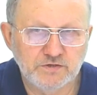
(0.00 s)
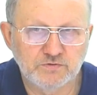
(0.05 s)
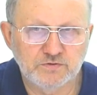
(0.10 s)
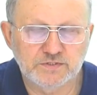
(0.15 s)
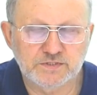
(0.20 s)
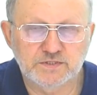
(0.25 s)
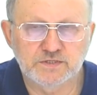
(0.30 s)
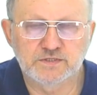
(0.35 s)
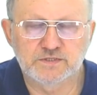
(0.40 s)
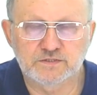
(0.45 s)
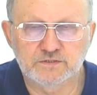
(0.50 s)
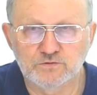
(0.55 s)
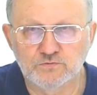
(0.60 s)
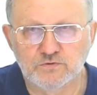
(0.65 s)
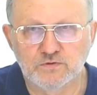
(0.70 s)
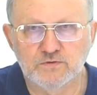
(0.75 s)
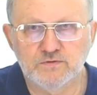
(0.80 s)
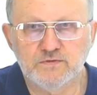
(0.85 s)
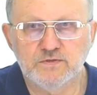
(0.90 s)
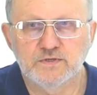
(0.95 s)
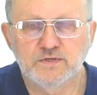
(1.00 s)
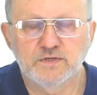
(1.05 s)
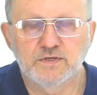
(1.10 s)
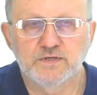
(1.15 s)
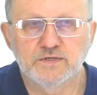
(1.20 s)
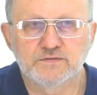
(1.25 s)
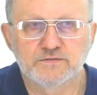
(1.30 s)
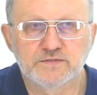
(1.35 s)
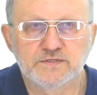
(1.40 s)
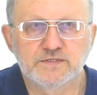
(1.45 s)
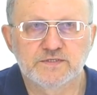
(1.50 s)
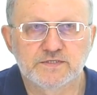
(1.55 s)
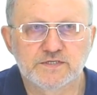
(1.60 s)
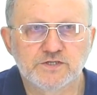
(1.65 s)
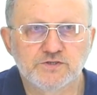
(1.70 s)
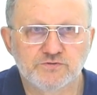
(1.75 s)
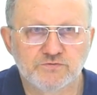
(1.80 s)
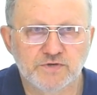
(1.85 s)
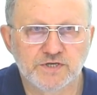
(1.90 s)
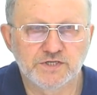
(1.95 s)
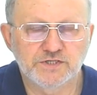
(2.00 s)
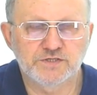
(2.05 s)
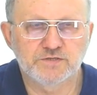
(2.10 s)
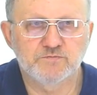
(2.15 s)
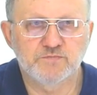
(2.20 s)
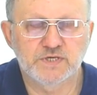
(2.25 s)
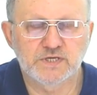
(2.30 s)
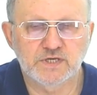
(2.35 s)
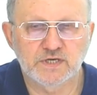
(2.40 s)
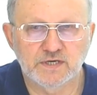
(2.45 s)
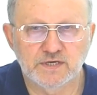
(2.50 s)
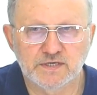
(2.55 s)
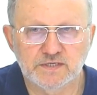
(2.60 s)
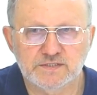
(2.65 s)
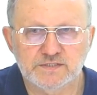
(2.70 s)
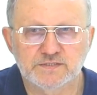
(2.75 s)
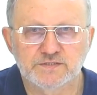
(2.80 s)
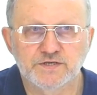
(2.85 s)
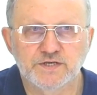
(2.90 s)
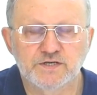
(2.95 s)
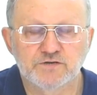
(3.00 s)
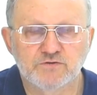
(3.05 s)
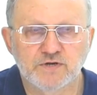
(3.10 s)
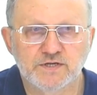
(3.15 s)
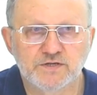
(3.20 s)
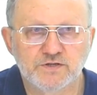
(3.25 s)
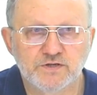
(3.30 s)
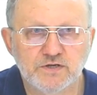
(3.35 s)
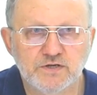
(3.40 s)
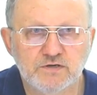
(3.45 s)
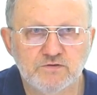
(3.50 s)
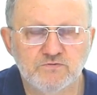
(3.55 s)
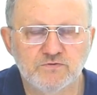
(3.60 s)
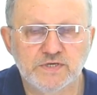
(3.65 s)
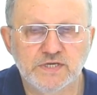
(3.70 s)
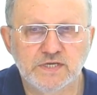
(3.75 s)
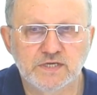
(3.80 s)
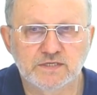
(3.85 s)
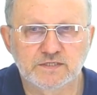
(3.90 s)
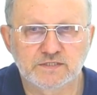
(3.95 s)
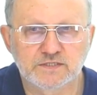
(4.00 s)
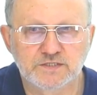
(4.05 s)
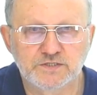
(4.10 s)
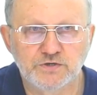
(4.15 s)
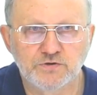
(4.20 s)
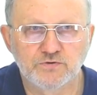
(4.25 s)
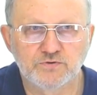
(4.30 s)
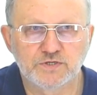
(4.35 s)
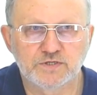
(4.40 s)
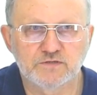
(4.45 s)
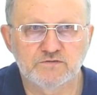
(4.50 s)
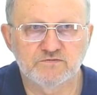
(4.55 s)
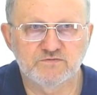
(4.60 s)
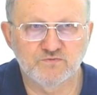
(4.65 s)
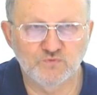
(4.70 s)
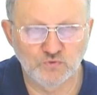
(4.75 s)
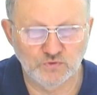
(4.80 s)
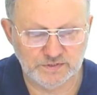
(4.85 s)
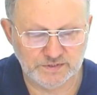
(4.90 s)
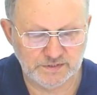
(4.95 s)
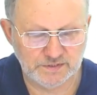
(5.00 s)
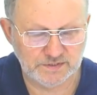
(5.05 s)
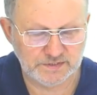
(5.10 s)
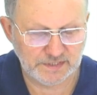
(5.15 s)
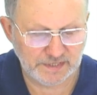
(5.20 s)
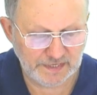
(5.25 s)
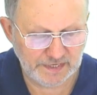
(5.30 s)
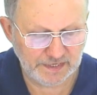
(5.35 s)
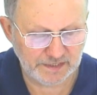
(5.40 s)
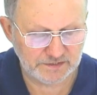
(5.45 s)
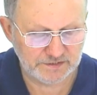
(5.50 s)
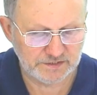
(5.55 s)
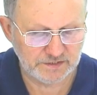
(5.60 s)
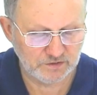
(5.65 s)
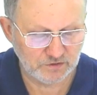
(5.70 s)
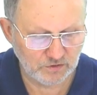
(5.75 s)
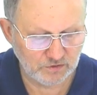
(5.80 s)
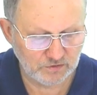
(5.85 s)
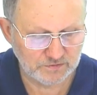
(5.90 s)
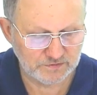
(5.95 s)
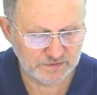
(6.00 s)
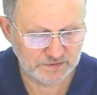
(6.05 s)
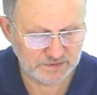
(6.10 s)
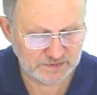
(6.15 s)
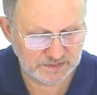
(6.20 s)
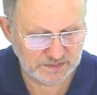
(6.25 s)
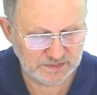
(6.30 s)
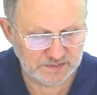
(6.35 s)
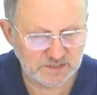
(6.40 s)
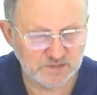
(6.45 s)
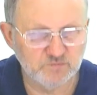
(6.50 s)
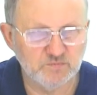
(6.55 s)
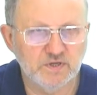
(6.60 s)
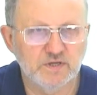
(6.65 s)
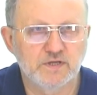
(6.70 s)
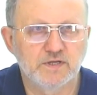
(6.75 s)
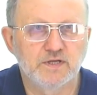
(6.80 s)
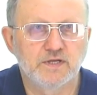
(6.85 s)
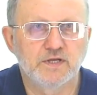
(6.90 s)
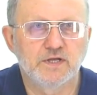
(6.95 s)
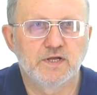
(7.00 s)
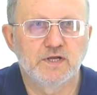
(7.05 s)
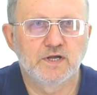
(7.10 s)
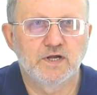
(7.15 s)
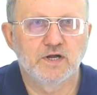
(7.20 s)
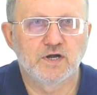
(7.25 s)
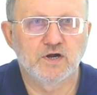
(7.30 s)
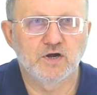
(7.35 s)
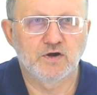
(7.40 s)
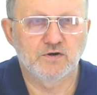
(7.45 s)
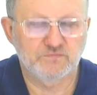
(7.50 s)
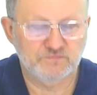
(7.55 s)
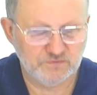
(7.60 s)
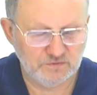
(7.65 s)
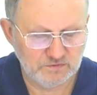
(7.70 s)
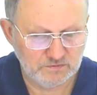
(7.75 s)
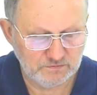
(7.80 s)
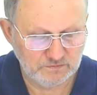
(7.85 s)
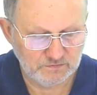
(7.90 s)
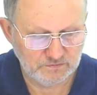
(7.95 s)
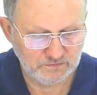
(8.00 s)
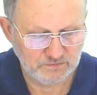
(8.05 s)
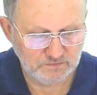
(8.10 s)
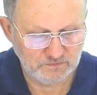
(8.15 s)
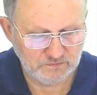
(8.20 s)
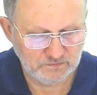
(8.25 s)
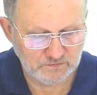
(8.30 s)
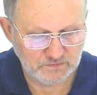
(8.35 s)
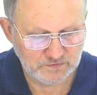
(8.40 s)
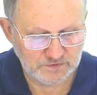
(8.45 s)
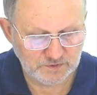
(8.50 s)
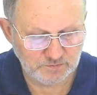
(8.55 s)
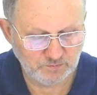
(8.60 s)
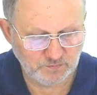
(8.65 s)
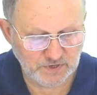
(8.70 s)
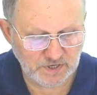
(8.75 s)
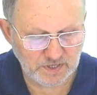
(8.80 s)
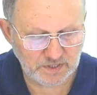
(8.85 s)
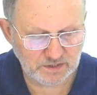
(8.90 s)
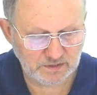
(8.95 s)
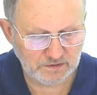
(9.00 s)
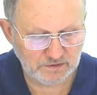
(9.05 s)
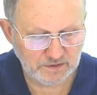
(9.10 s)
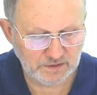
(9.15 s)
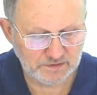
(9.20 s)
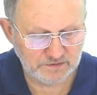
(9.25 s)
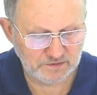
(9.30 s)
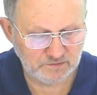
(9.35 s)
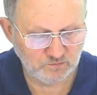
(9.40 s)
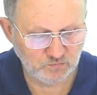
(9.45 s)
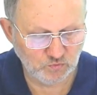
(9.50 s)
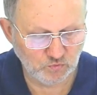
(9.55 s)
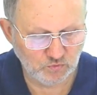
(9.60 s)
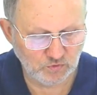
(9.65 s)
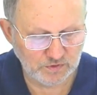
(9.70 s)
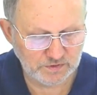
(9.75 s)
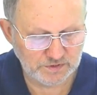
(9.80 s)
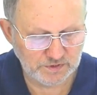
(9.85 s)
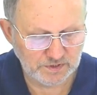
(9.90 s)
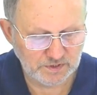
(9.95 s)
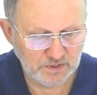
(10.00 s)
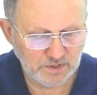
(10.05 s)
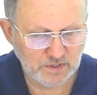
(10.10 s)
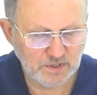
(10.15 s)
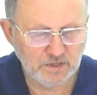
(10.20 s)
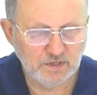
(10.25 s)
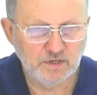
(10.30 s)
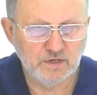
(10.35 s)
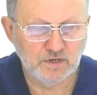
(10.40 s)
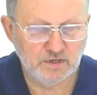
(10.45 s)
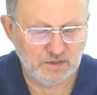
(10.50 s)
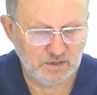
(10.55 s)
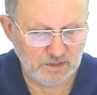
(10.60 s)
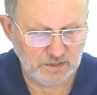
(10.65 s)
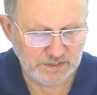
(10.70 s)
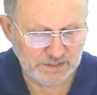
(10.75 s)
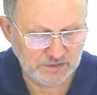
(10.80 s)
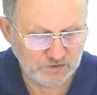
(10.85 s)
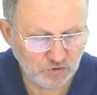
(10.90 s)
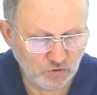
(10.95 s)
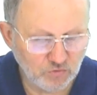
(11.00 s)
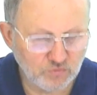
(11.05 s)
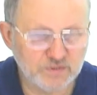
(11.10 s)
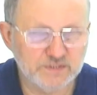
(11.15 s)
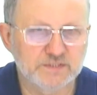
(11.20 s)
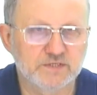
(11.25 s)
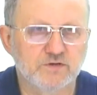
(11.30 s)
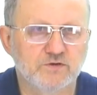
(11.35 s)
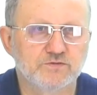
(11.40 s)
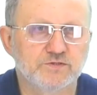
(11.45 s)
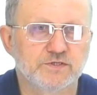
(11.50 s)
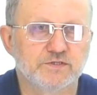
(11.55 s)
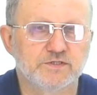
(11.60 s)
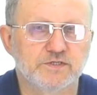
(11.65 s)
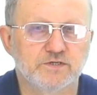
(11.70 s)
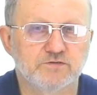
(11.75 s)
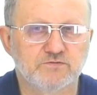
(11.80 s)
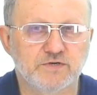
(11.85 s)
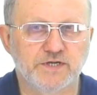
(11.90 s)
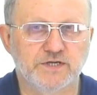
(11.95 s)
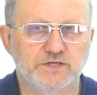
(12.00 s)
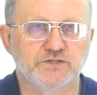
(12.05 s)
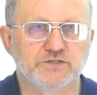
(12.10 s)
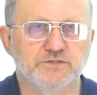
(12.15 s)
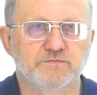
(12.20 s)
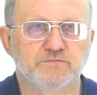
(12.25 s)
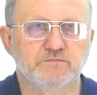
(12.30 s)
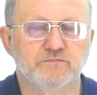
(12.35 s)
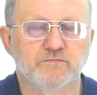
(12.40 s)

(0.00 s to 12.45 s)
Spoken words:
use this law in this situation because there are no external forces acting on the system of the puck and the board in horizontal direction.